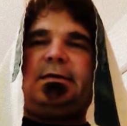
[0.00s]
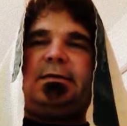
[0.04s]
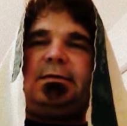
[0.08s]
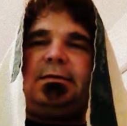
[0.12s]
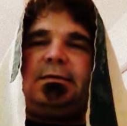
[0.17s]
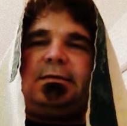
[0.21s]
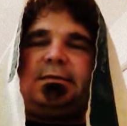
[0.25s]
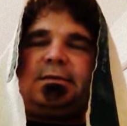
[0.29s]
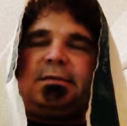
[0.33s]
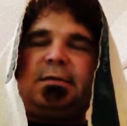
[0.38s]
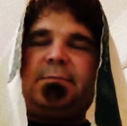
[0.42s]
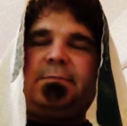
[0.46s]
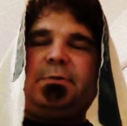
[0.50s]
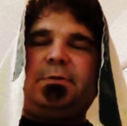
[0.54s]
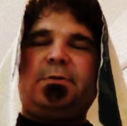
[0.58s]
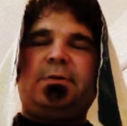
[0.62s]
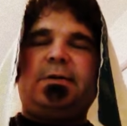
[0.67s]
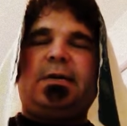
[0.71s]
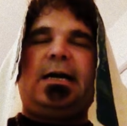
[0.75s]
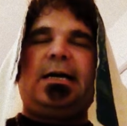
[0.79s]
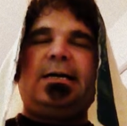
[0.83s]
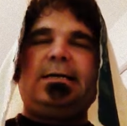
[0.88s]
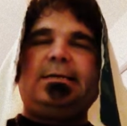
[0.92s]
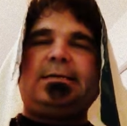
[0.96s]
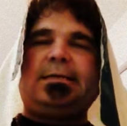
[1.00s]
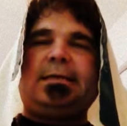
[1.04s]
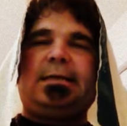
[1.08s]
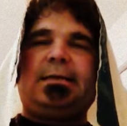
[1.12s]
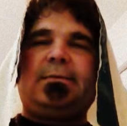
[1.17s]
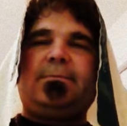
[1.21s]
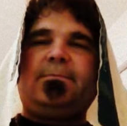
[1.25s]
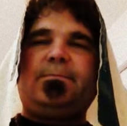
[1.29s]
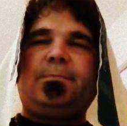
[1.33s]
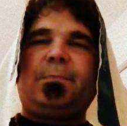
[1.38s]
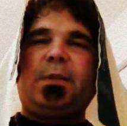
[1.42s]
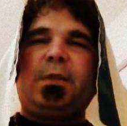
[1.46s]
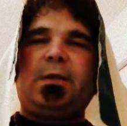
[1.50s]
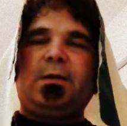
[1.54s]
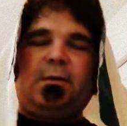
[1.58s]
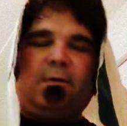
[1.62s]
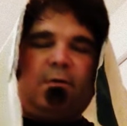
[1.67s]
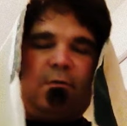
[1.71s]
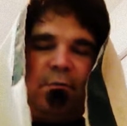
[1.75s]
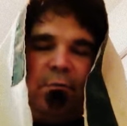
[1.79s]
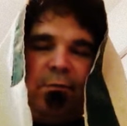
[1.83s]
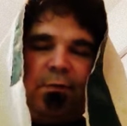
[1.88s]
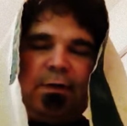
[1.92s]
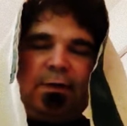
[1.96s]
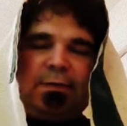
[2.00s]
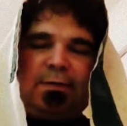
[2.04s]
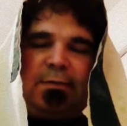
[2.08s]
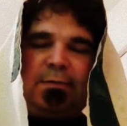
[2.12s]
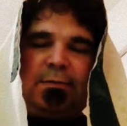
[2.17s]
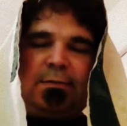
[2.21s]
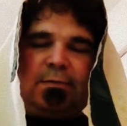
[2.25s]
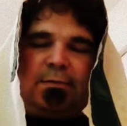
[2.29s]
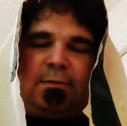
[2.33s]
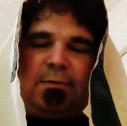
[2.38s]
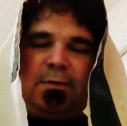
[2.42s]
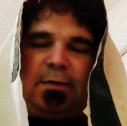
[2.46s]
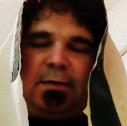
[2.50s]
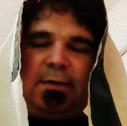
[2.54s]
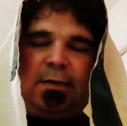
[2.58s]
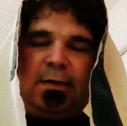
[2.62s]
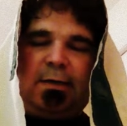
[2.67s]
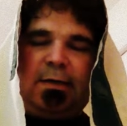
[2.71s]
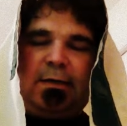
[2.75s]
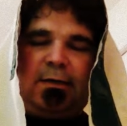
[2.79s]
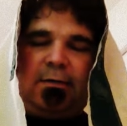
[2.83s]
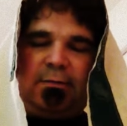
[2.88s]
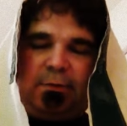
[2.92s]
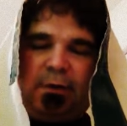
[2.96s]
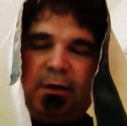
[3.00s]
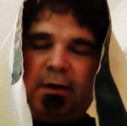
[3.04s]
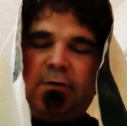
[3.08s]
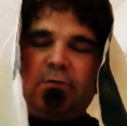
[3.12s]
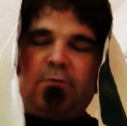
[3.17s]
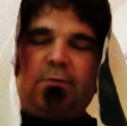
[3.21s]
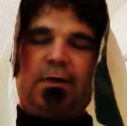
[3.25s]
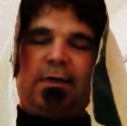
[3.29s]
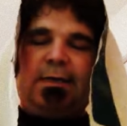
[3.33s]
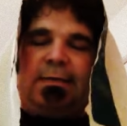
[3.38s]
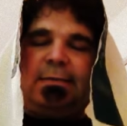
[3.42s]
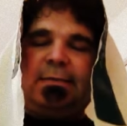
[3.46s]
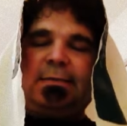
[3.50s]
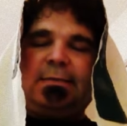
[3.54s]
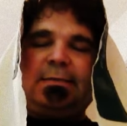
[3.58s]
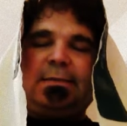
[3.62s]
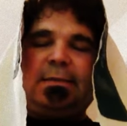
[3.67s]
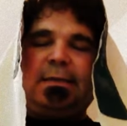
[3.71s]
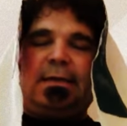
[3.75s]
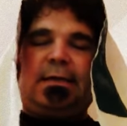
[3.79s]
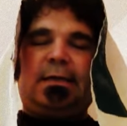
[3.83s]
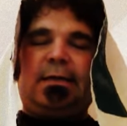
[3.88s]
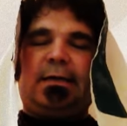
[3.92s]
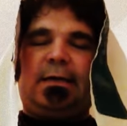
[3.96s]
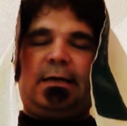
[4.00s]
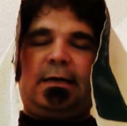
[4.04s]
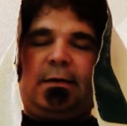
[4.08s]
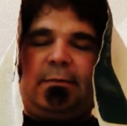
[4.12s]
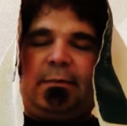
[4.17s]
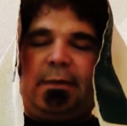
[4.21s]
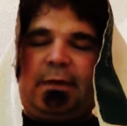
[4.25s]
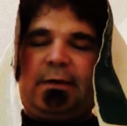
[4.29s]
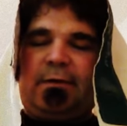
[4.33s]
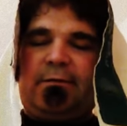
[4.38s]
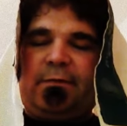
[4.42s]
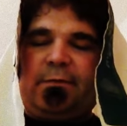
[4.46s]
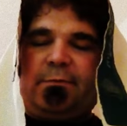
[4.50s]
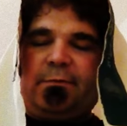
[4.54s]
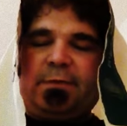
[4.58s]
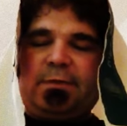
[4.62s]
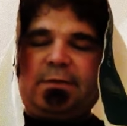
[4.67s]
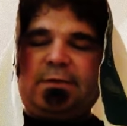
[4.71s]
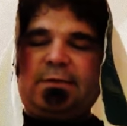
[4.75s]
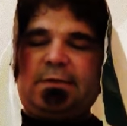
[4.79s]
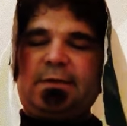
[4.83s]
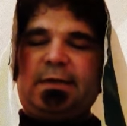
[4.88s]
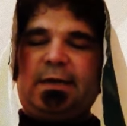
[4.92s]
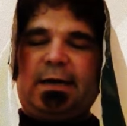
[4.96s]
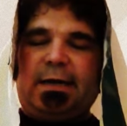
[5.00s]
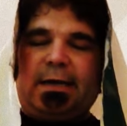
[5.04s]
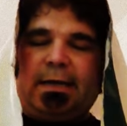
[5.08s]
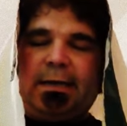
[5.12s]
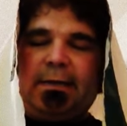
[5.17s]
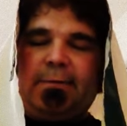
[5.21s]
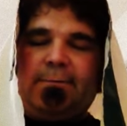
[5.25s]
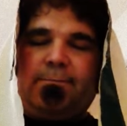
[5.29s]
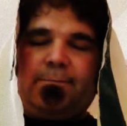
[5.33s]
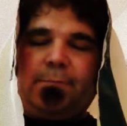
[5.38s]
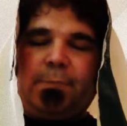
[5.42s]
symbolizing this, in a lot of ways, the second coming of the Messiah,